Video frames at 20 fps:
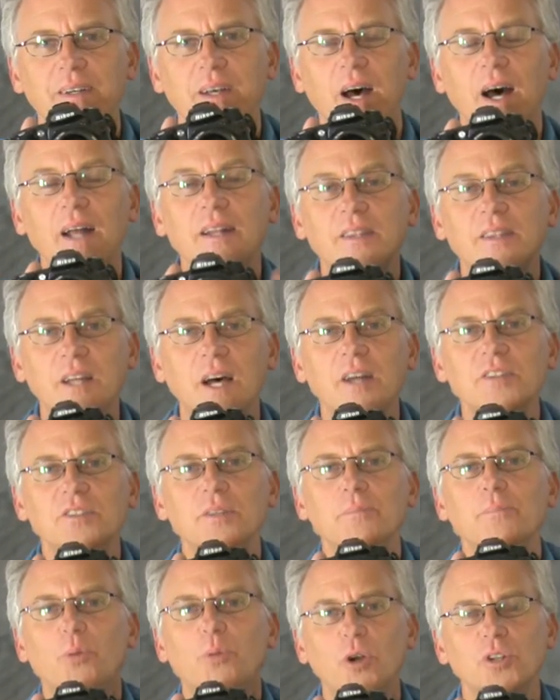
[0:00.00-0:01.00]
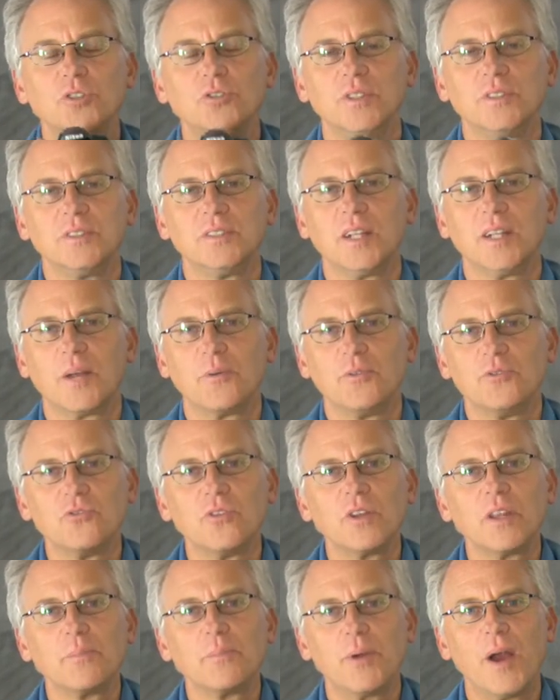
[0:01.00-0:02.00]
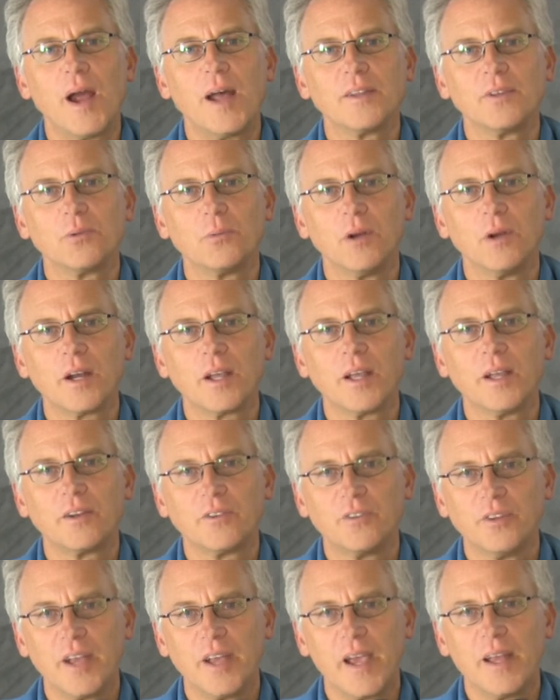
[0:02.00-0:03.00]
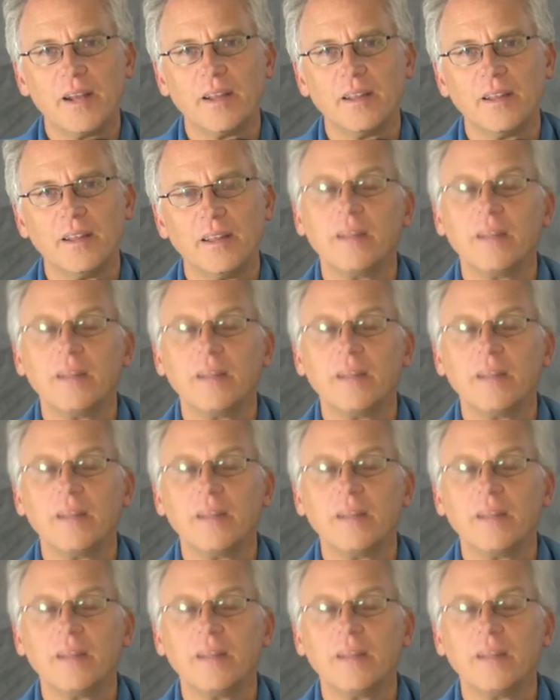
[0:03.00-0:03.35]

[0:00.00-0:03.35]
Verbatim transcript: a dozen portraits that I was really proud to work and create.